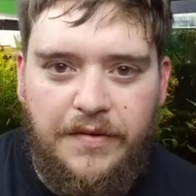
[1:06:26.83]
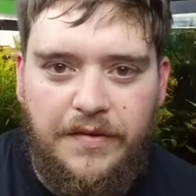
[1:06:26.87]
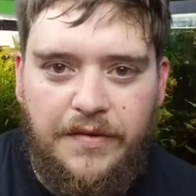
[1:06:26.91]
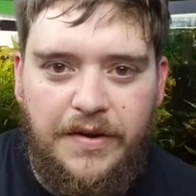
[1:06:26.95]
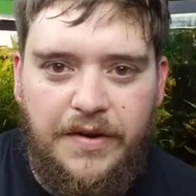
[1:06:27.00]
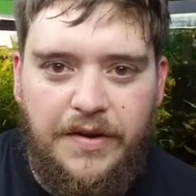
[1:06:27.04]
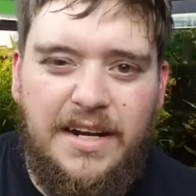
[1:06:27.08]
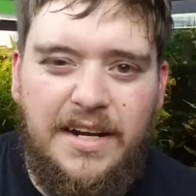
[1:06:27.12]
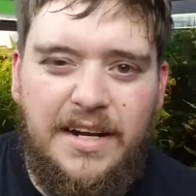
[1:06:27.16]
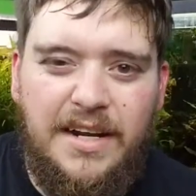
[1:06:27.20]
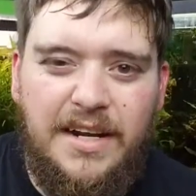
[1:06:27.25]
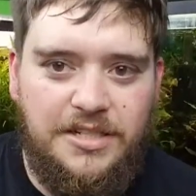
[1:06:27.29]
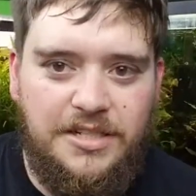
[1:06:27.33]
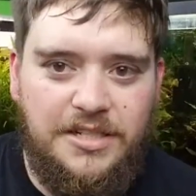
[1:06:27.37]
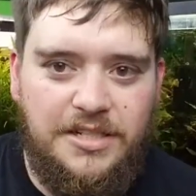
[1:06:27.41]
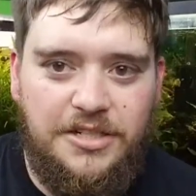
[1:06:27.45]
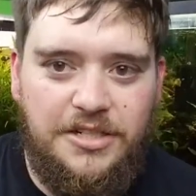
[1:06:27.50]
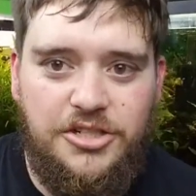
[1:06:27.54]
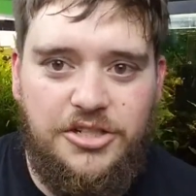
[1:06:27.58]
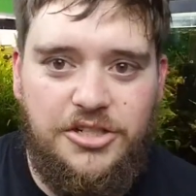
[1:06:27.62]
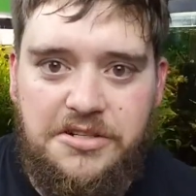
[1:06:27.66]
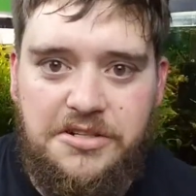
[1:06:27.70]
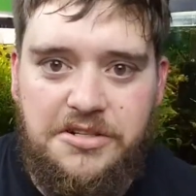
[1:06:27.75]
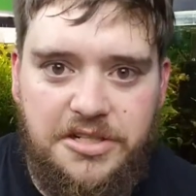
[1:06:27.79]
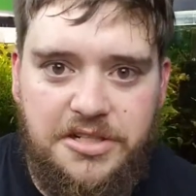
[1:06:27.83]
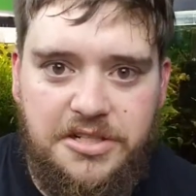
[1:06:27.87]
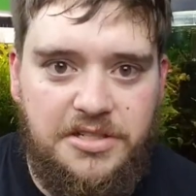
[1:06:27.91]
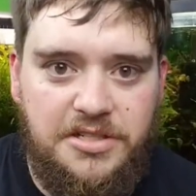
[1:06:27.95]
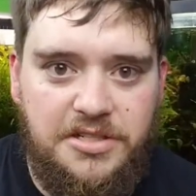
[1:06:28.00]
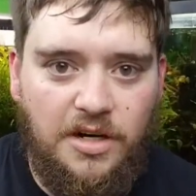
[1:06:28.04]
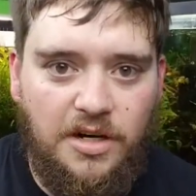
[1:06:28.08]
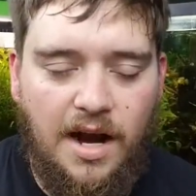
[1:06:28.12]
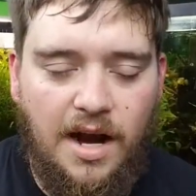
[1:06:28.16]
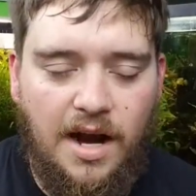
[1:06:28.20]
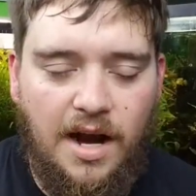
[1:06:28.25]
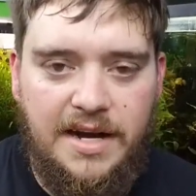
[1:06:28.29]
you got any suggestions
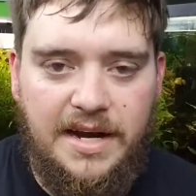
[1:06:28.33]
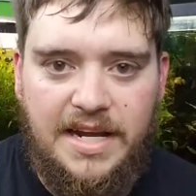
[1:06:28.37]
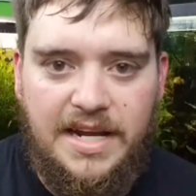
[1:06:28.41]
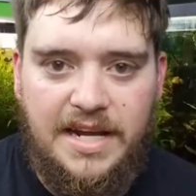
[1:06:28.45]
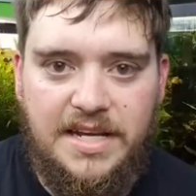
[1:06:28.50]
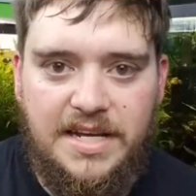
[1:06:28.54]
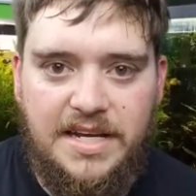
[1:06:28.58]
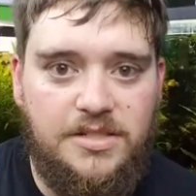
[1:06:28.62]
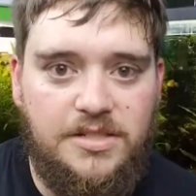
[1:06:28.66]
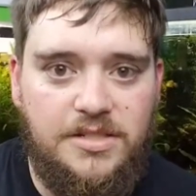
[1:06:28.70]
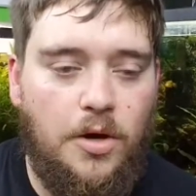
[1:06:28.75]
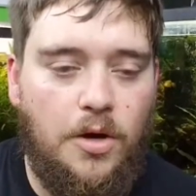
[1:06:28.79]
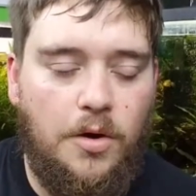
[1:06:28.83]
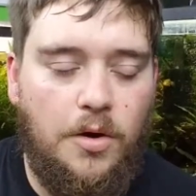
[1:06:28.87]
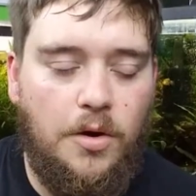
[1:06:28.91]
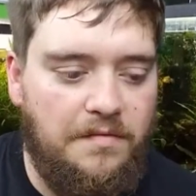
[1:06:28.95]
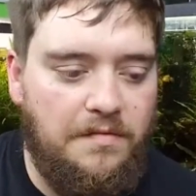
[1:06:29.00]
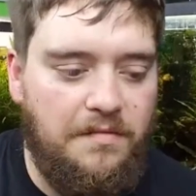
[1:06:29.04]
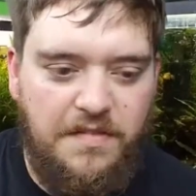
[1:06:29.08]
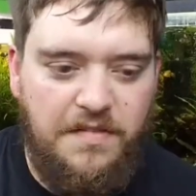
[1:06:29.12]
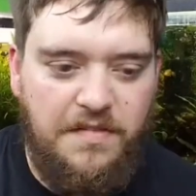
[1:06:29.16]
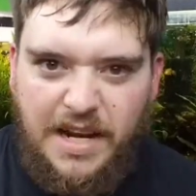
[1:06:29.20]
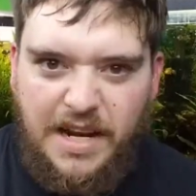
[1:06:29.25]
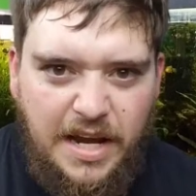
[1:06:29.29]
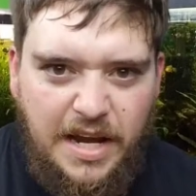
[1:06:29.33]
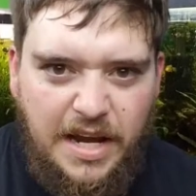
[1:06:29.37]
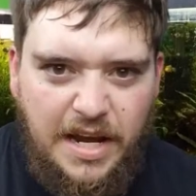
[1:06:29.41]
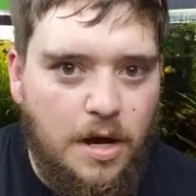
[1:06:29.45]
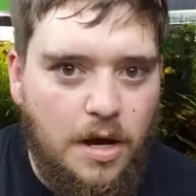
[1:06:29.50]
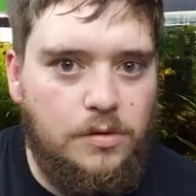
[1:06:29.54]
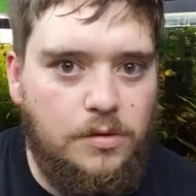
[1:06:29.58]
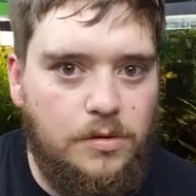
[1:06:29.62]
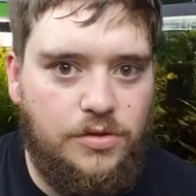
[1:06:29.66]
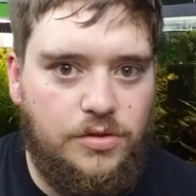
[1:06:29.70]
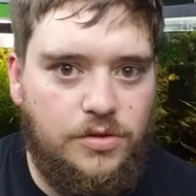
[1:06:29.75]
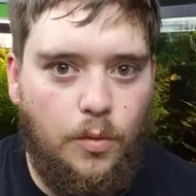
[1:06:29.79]
or ideas on
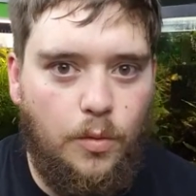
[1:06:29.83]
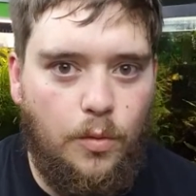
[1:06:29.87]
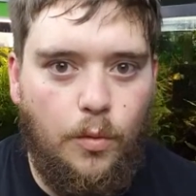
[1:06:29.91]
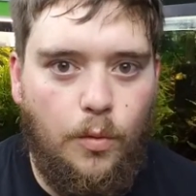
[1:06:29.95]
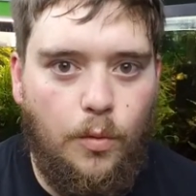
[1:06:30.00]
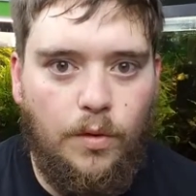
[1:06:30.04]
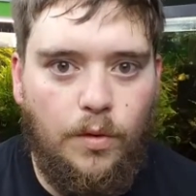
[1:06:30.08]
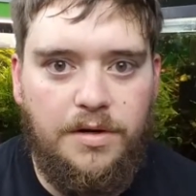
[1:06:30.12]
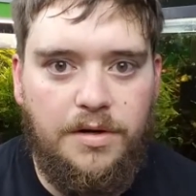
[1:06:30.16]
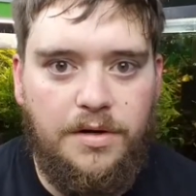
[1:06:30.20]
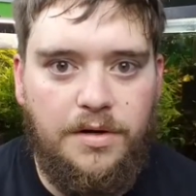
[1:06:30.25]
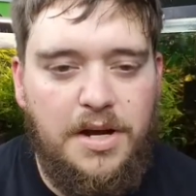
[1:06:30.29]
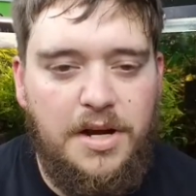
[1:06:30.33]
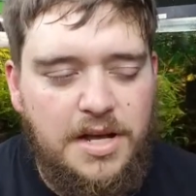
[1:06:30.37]
videos or